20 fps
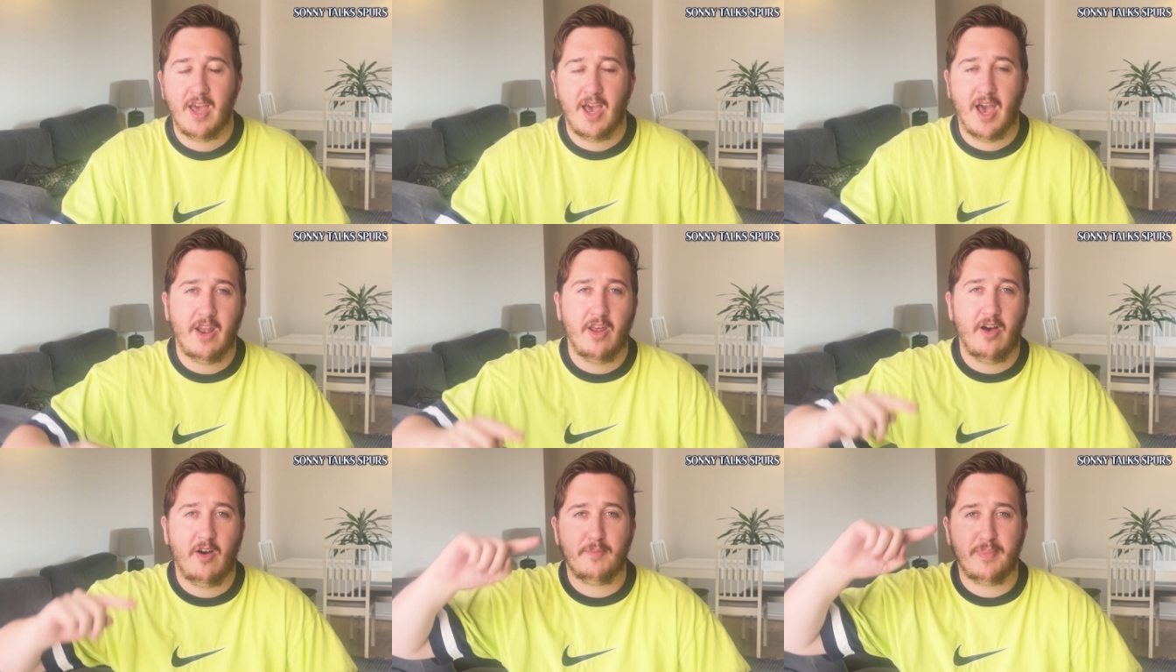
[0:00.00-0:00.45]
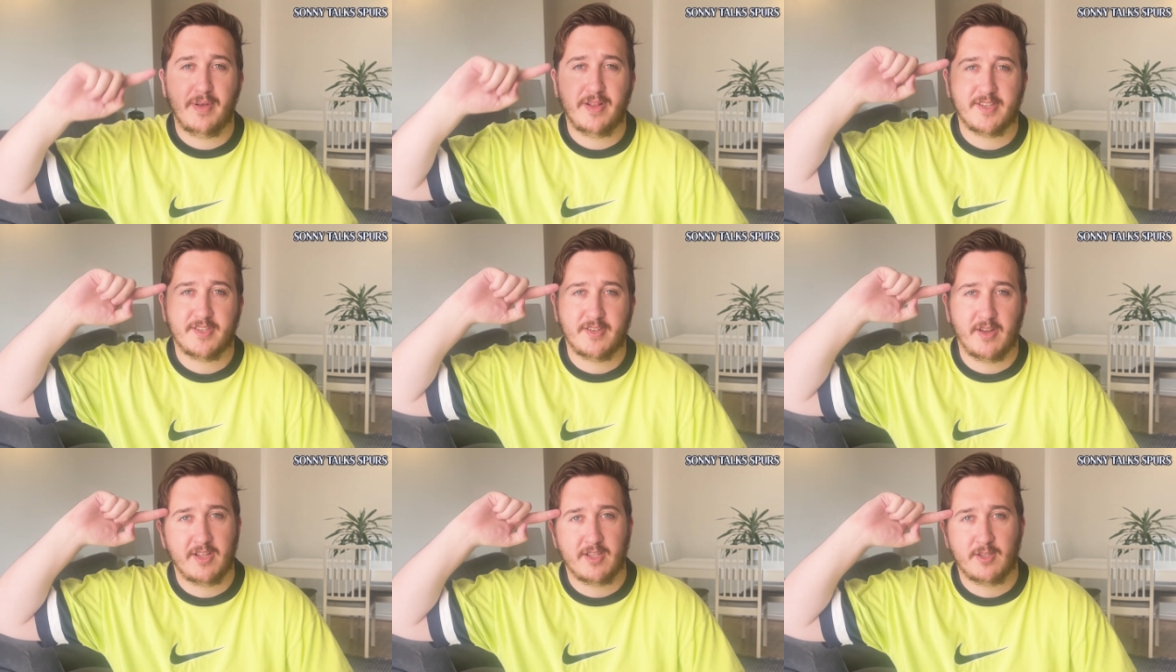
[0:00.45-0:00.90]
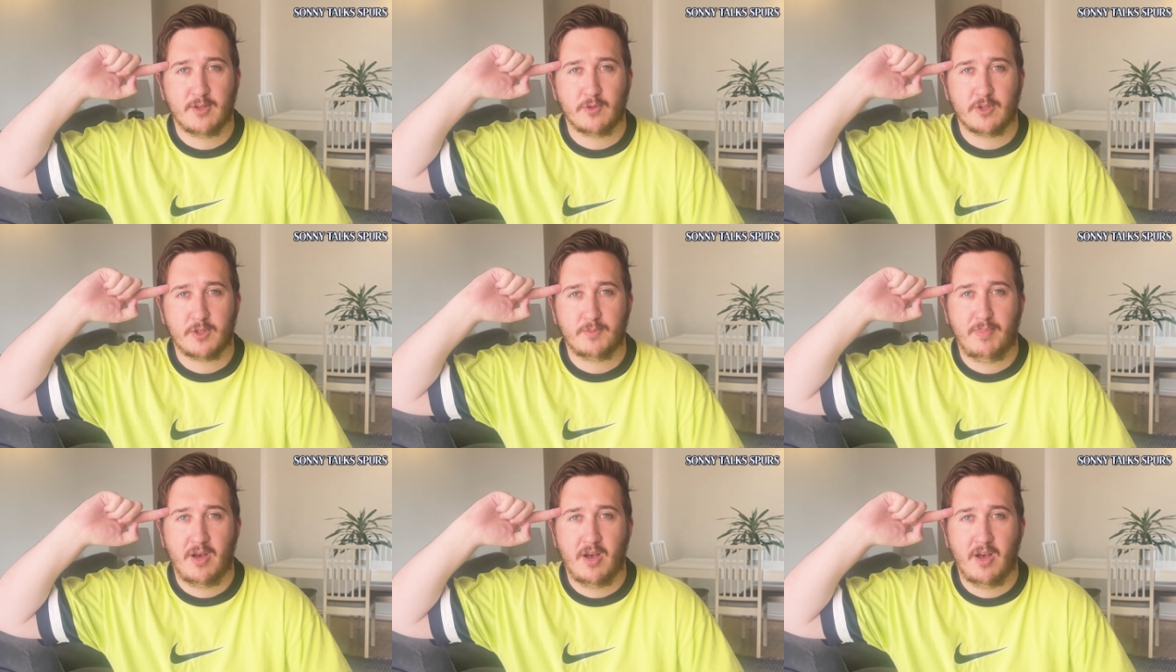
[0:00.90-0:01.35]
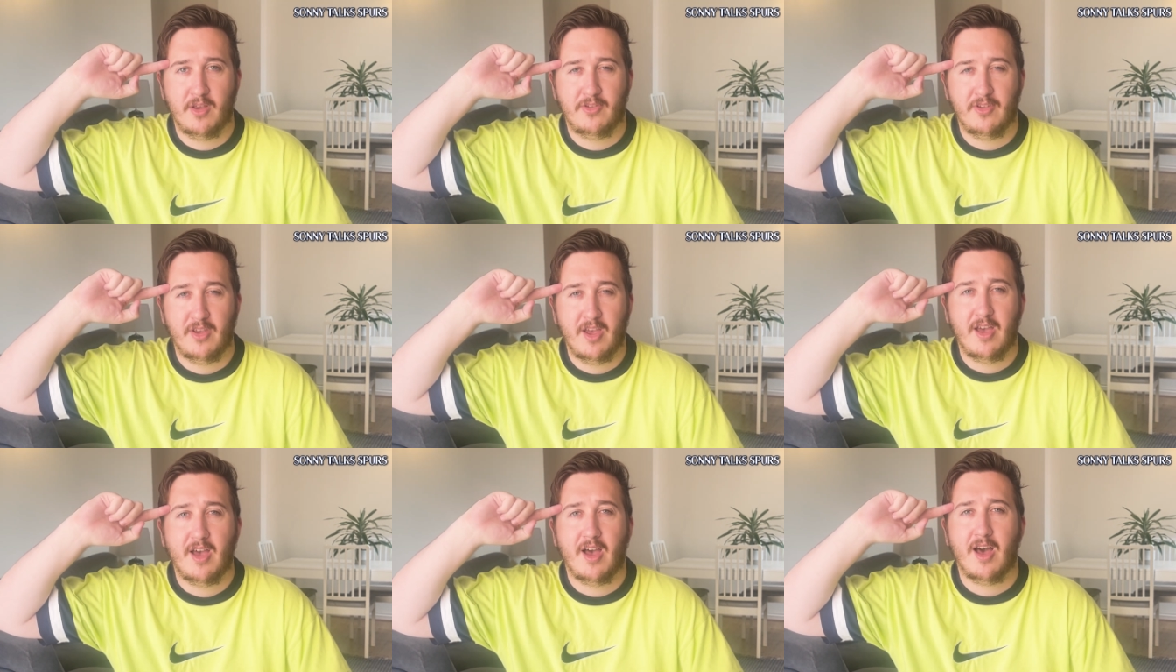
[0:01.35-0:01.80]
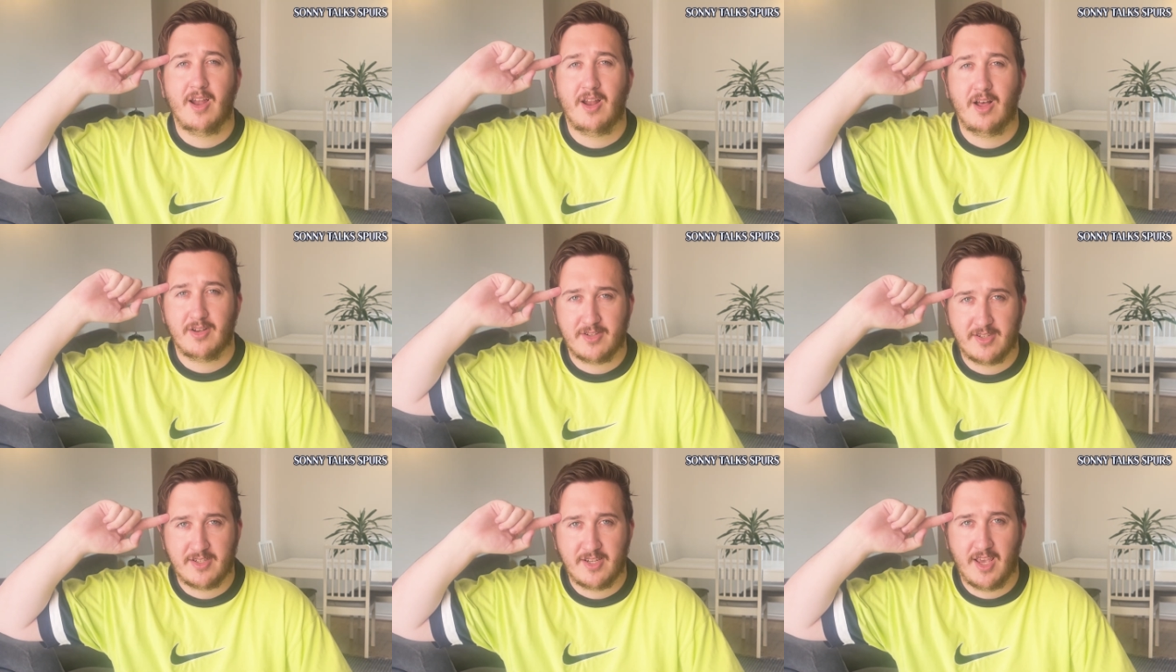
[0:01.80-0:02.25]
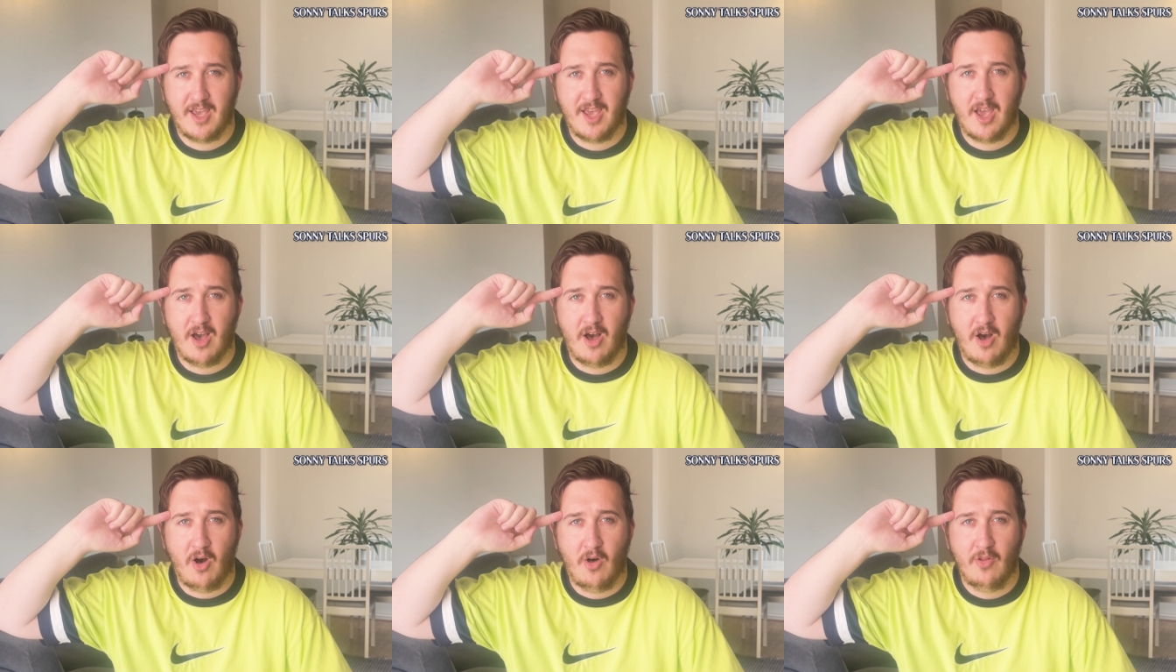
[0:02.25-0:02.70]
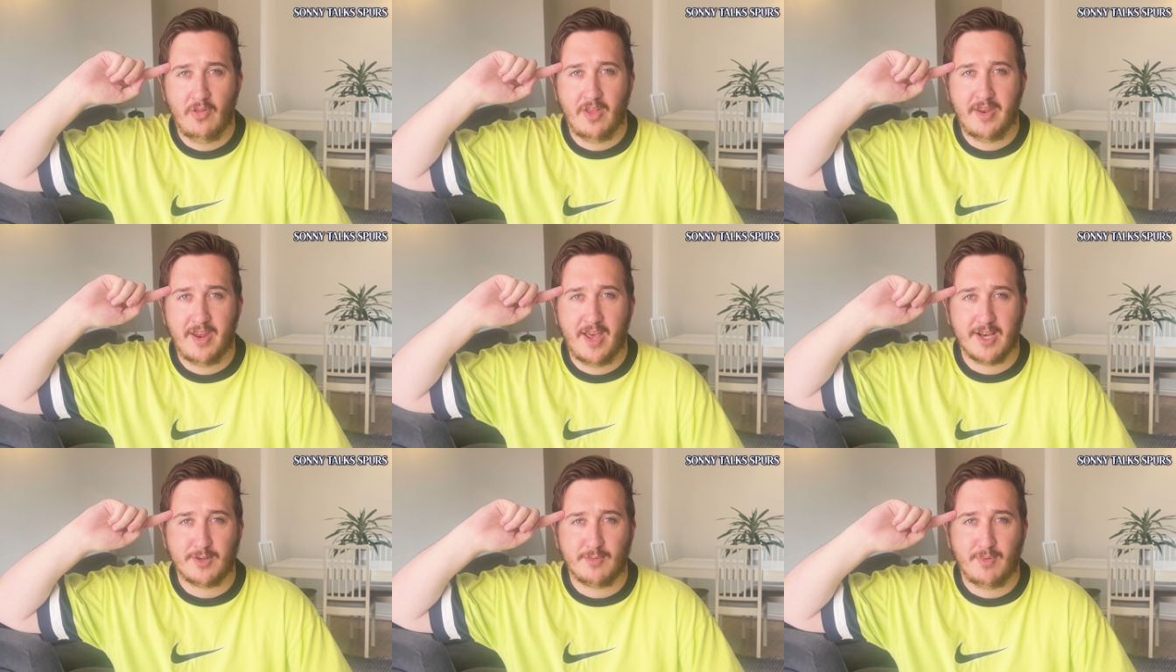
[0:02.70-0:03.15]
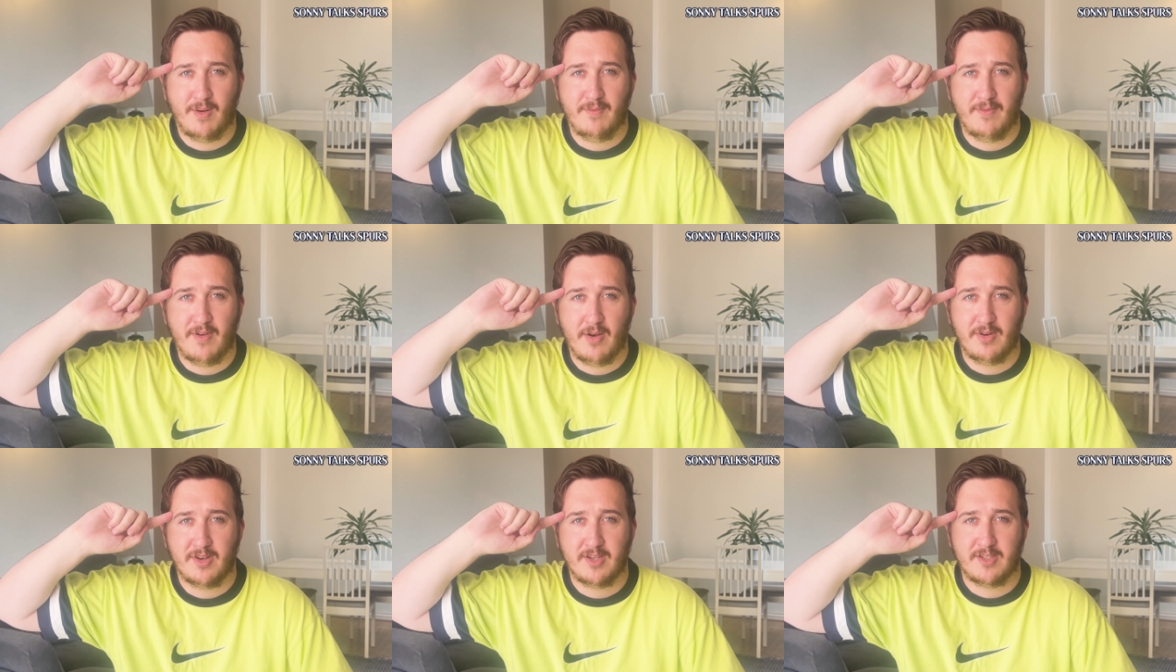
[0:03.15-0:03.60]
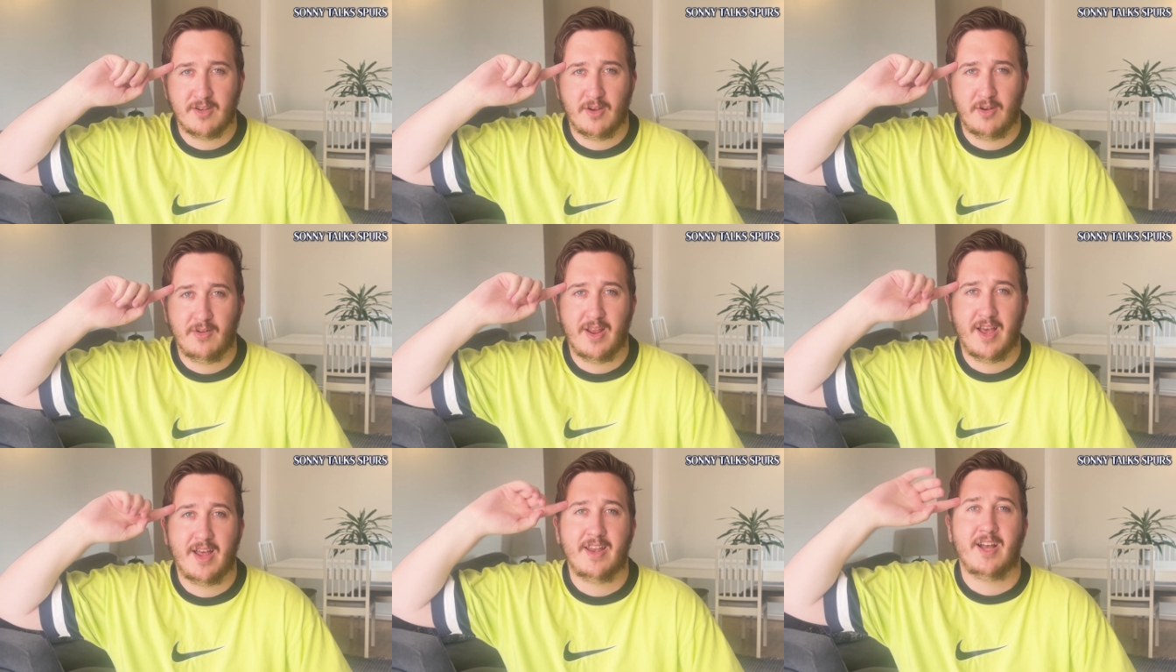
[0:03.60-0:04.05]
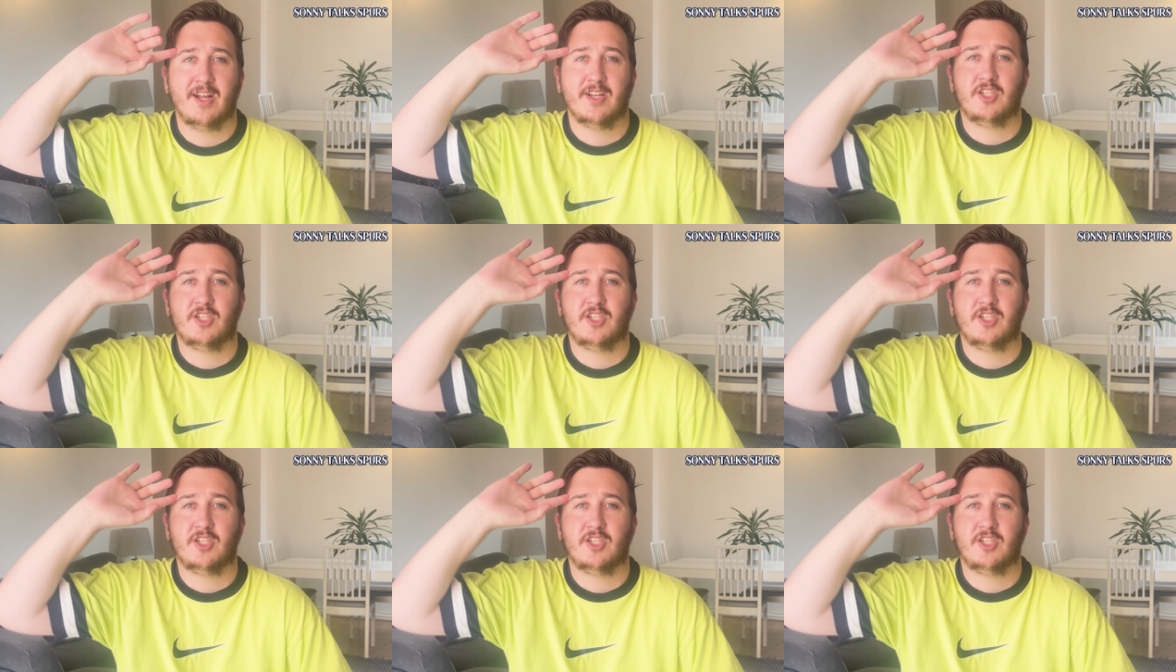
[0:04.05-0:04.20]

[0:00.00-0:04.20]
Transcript: And I've been Sunny Talk Spurs, and I'll see you on the next one very soon. And